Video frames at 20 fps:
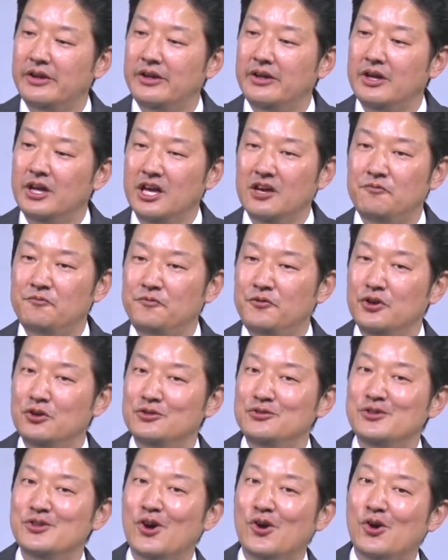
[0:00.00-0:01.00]
If you
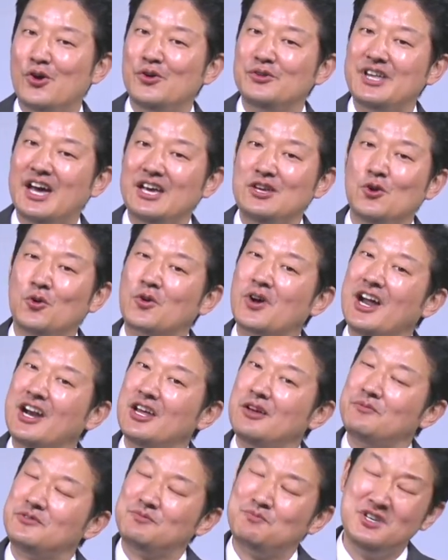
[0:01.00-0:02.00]
know that you're going
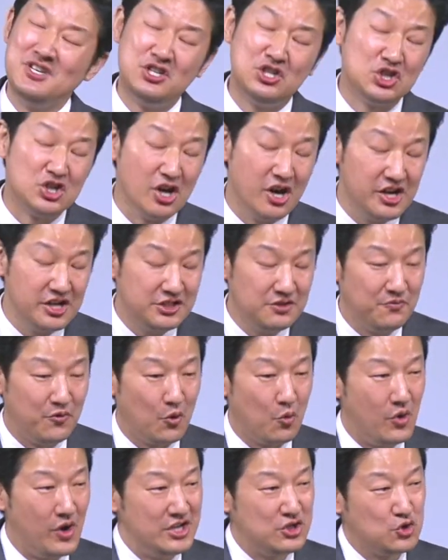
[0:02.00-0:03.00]
to be judged for
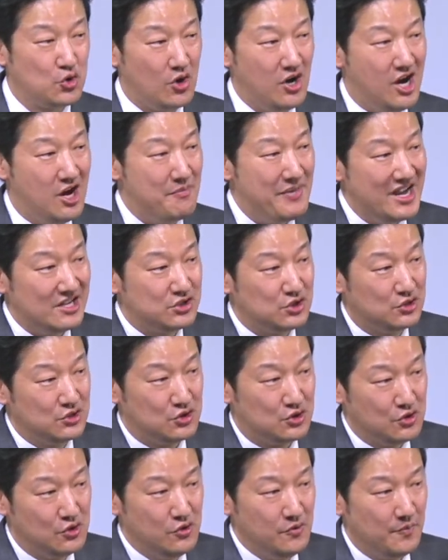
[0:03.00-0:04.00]
what you're about to
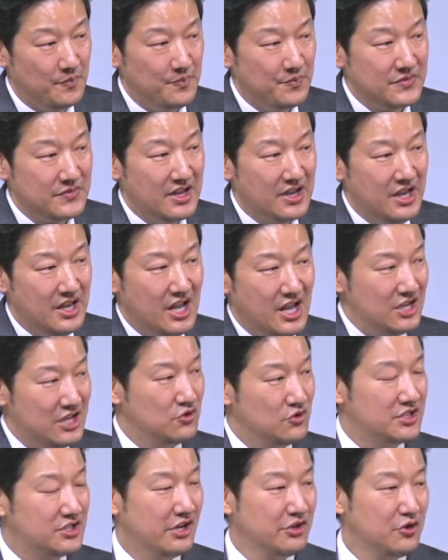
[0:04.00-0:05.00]
do, and you
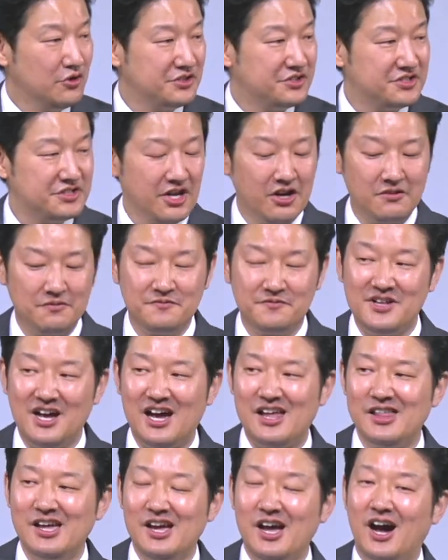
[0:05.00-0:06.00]
tell yourself
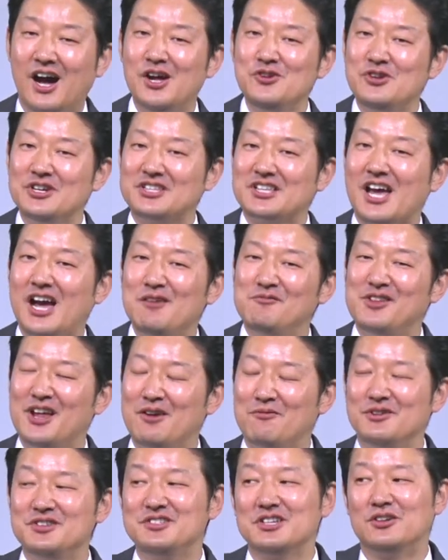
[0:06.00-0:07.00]
that 100 times
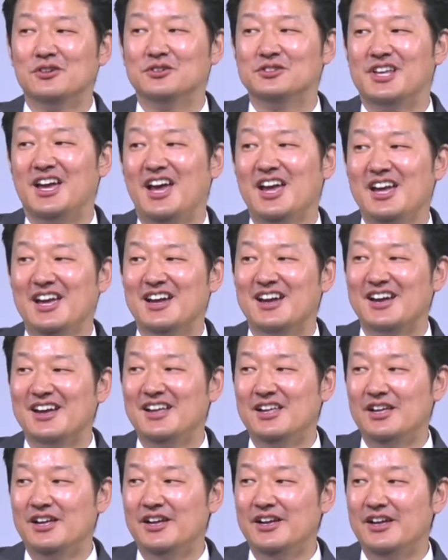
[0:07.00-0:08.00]
every single day,
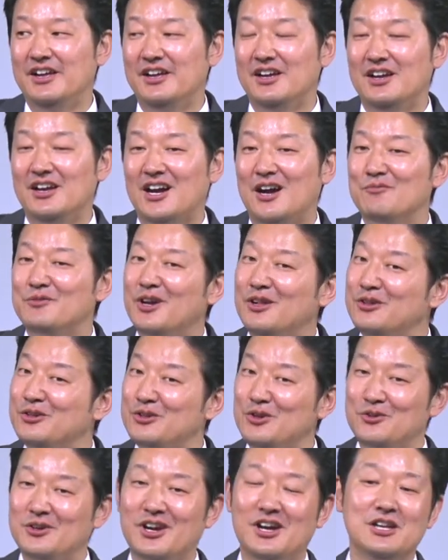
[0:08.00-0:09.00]
I'm telling you,
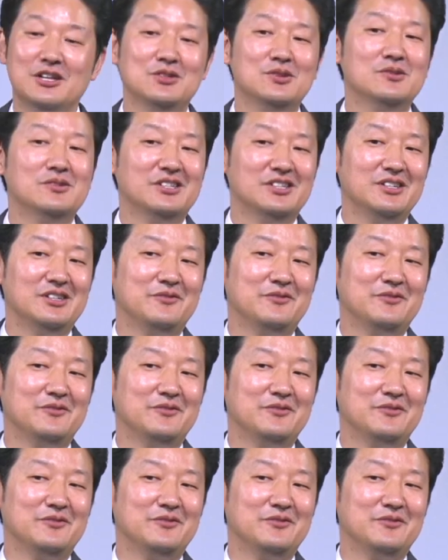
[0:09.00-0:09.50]
you're not going to do it.